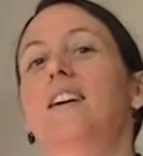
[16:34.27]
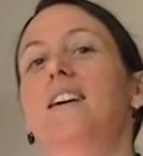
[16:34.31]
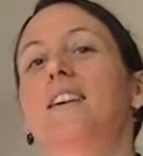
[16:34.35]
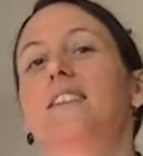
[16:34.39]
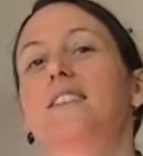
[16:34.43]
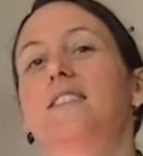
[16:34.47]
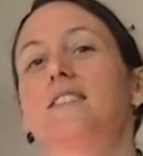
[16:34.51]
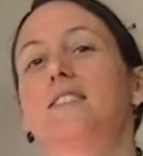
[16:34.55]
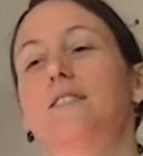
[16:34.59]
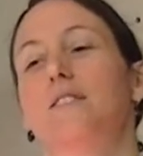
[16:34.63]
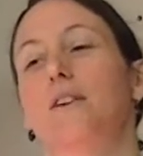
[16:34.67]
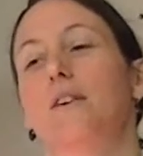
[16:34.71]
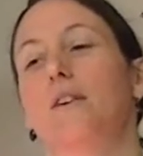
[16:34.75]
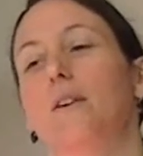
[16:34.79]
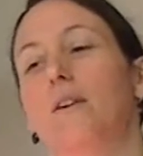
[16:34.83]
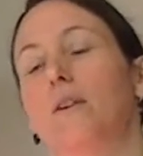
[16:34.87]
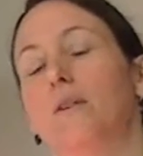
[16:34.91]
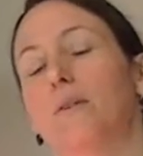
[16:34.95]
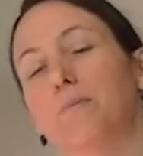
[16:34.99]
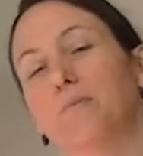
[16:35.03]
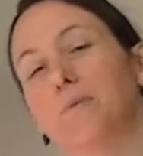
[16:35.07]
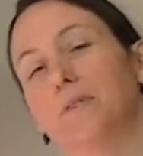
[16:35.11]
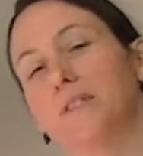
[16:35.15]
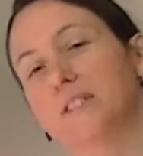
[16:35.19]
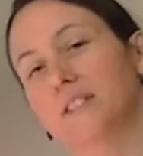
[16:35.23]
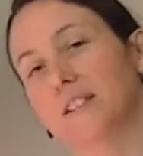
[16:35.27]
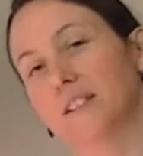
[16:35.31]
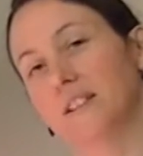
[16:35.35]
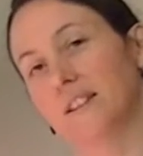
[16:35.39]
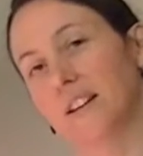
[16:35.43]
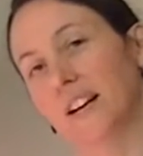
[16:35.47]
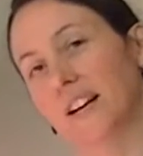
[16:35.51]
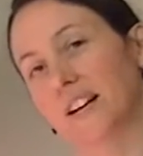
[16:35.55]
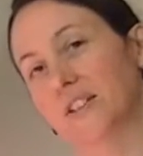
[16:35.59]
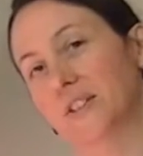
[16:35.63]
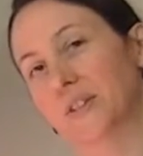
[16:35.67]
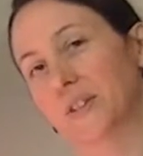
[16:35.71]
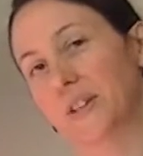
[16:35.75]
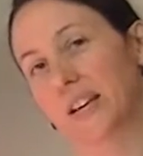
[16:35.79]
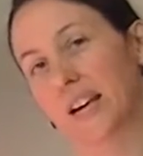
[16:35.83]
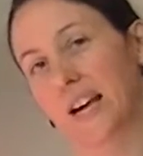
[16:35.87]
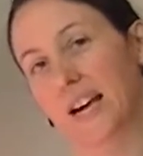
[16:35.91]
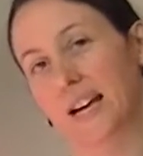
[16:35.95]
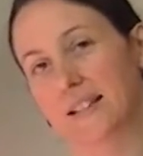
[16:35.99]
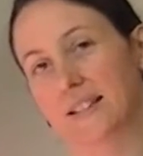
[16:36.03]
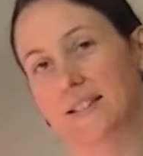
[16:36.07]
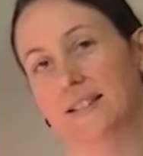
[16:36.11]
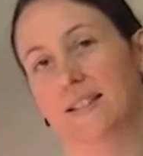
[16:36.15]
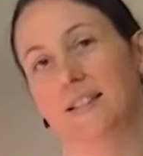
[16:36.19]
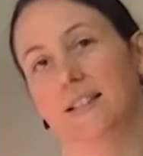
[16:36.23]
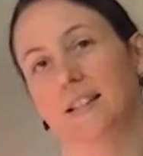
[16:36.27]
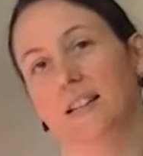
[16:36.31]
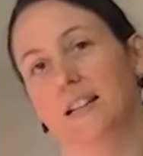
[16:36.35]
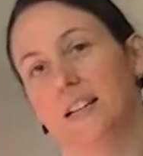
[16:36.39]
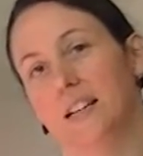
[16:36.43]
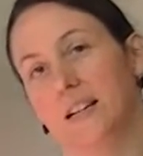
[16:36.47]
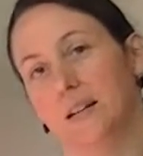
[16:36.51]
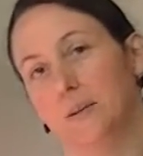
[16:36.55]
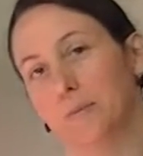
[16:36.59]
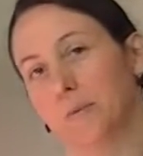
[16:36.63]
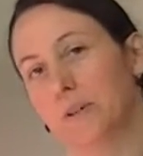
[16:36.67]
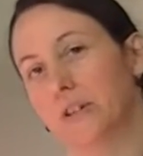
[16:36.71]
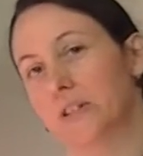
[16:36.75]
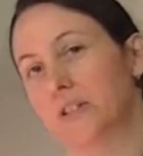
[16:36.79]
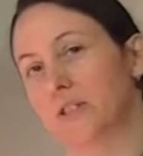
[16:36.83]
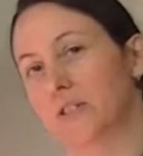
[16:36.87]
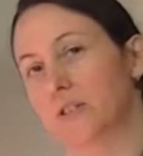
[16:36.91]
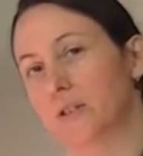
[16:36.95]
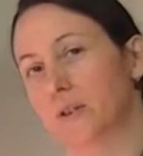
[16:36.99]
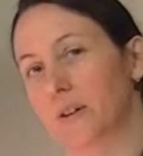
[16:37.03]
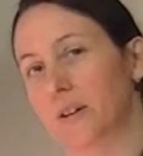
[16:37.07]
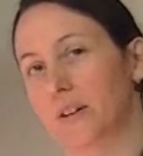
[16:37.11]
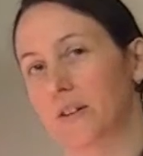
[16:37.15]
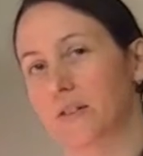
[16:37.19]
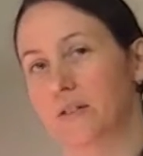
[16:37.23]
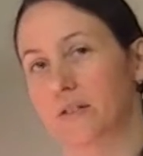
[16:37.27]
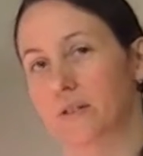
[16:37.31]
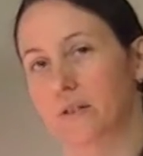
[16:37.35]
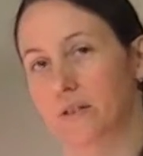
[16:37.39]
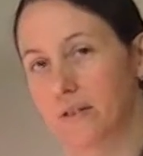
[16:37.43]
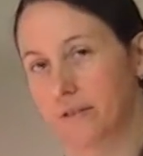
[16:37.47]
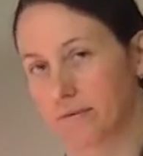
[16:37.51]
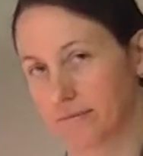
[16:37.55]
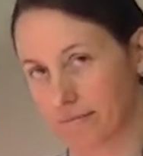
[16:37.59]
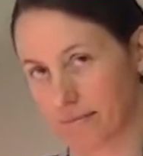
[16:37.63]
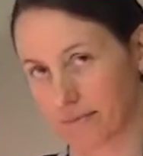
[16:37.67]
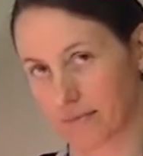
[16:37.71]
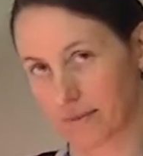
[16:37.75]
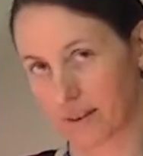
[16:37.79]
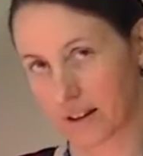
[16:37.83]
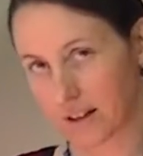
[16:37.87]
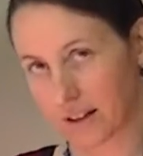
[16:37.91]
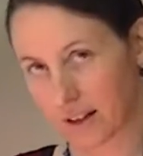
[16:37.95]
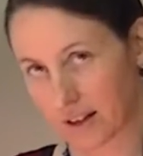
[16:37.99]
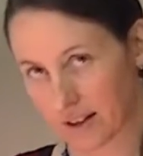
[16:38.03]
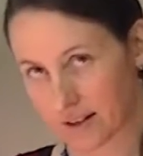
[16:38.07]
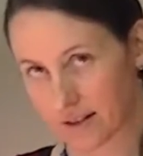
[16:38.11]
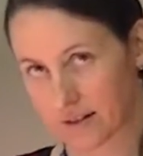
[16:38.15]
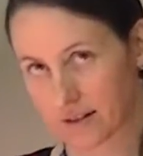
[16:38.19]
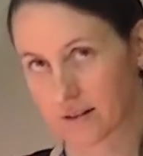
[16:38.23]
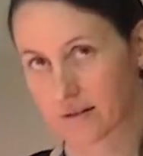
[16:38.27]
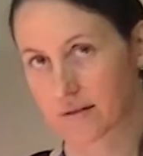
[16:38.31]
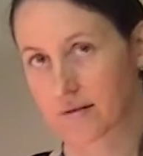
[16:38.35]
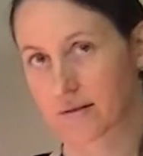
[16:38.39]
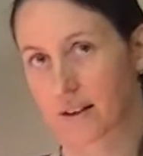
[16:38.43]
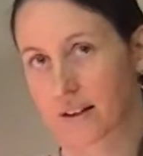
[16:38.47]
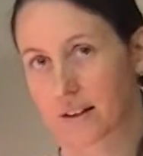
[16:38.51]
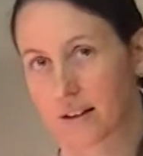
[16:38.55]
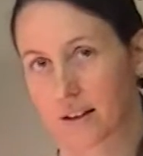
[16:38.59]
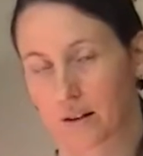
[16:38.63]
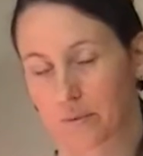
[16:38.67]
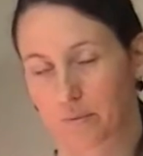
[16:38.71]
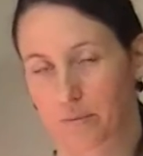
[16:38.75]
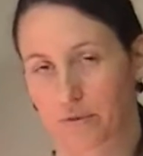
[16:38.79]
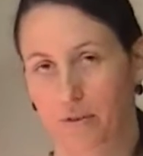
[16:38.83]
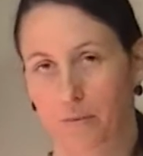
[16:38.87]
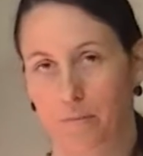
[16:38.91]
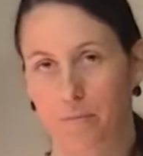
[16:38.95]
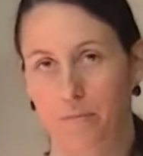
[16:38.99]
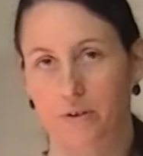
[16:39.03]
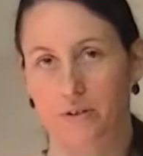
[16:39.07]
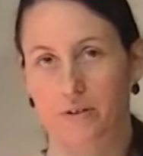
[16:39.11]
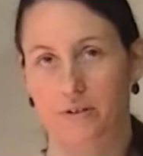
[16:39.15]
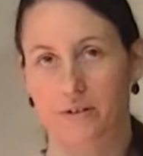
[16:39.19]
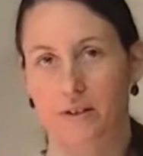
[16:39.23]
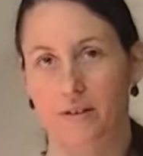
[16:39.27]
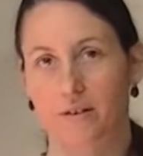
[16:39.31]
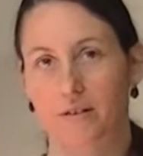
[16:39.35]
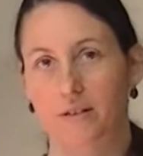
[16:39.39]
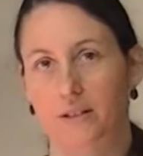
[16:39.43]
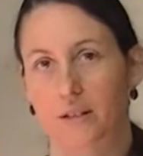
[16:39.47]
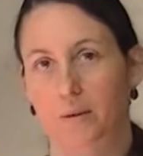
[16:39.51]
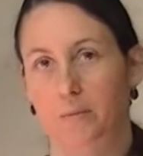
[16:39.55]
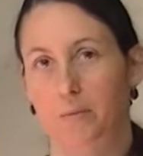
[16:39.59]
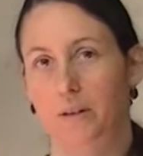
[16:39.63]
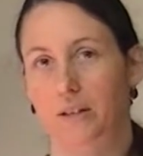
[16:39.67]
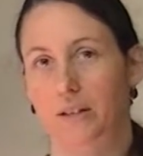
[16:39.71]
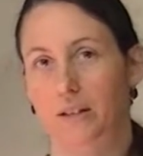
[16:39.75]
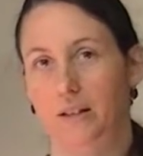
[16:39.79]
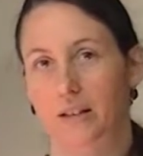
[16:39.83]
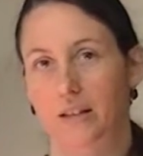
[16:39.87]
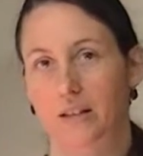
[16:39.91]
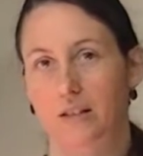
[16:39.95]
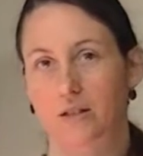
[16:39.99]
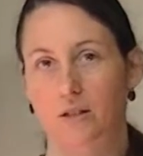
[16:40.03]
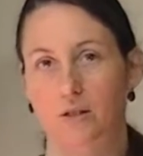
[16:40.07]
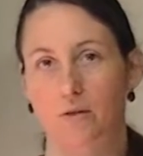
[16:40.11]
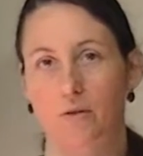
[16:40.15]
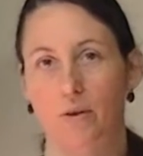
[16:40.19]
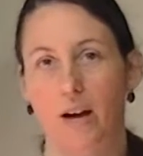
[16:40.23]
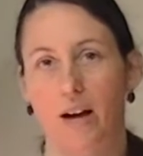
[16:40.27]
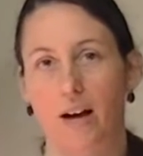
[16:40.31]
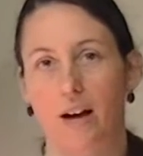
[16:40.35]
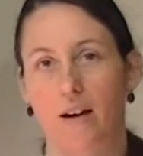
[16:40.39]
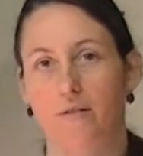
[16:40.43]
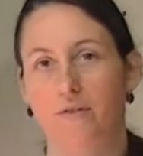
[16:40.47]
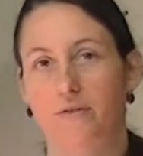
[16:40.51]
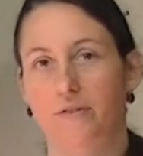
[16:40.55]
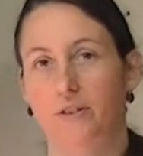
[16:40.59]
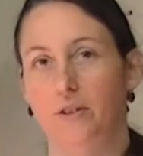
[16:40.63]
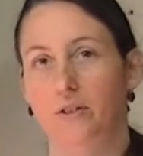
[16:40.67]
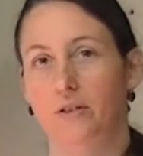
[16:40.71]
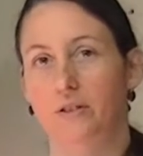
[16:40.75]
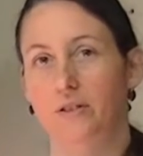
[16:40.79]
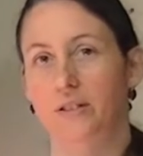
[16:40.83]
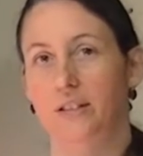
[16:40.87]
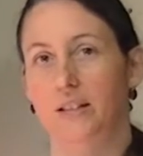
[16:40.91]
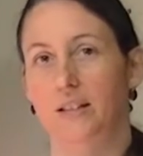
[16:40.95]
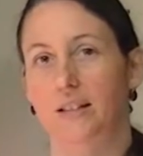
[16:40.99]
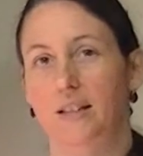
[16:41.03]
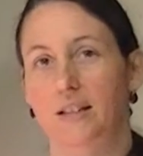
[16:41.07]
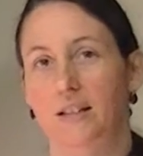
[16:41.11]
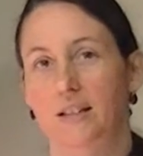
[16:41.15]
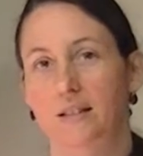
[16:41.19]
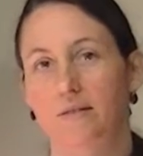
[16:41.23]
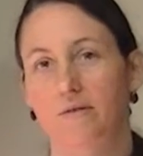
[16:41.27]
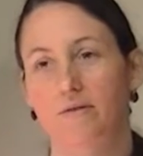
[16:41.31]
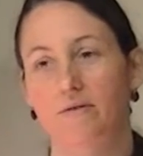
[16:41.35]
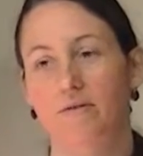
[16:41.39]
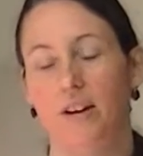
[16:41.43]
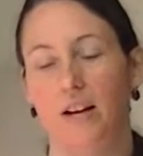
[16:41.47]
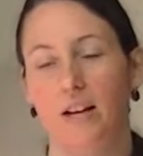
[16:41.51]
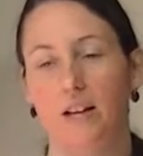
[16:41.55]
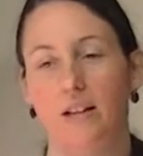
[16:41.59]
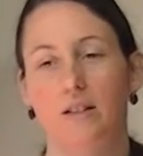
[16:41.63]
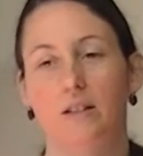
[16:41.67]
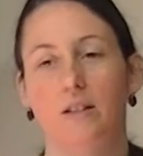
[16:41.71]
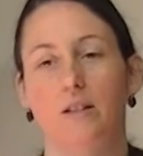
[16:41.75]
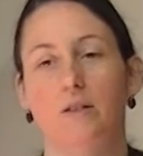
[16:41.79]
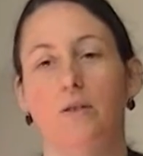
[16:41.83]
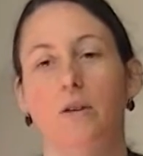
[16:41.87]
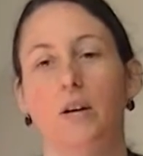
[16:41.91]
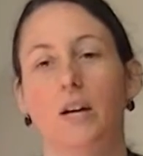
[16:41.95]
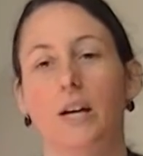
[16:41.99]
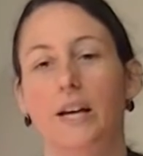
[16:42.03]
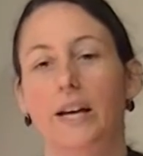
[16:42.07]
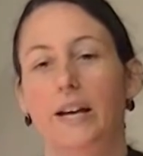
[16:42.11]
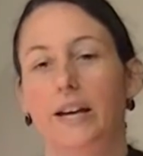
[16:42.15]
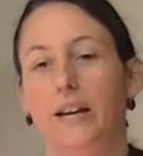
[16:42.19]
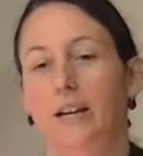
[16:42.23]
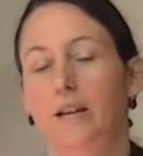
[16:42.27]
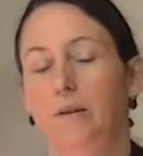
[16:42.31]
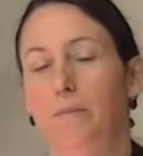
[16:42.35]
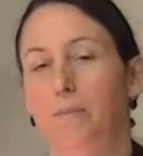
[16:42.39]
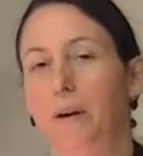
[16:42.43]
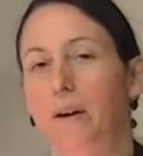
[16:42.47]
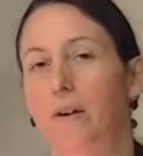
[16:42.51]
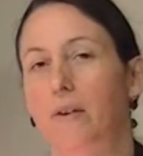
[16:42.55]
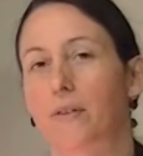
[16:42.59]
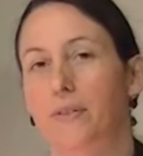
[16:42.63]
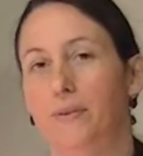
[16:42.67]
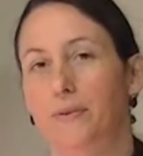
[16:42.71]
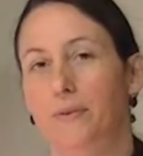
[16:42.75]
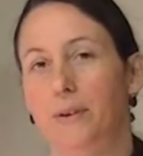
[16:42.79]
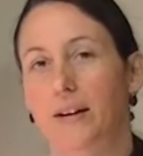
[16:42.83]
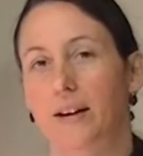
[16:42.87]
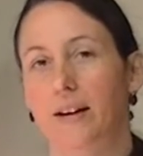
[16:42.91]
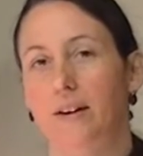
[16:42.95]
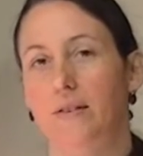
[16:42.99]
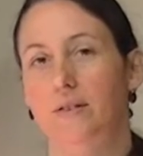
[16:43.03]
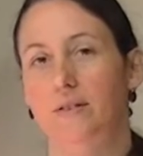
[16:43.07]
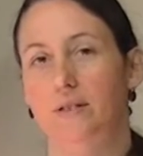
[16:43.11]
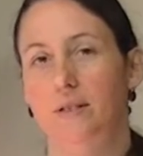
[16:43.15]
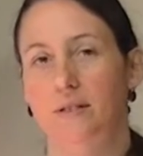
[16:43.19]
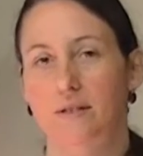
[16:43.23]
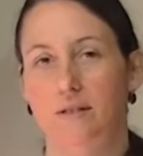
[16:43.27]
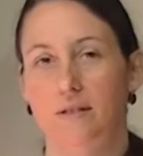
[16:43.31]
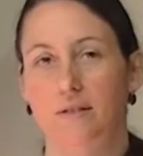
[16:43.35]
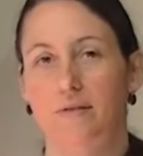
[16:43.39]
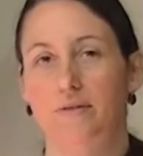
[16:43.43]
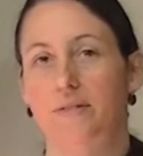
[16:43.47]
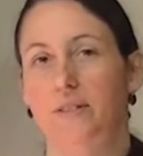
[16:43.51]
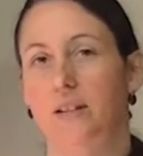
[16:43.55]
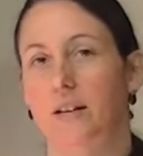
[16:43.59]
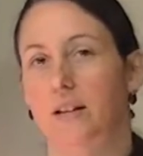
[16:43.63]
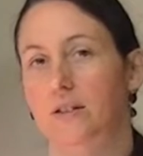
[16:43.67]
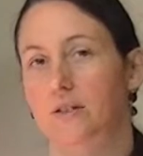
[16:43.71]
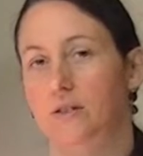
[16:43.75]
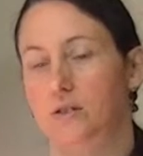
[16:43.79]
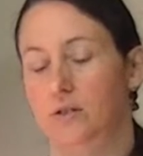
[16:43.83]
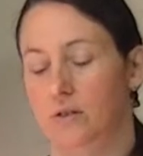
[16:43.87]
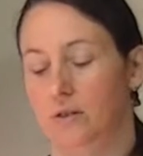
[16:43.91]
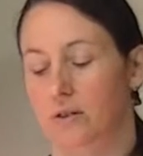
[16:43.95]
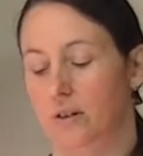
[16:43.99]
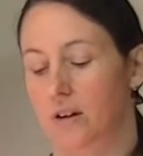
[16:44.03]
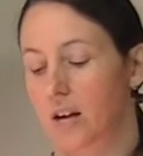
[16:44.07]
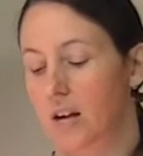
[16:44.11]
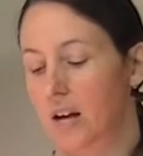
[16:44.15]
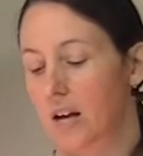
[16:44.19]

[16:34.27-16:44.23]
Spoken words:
So Brazil actually has selenium-rich soil, so the nuts that come from Brazil typically do have your daily value in about 3 ounces of nuts, or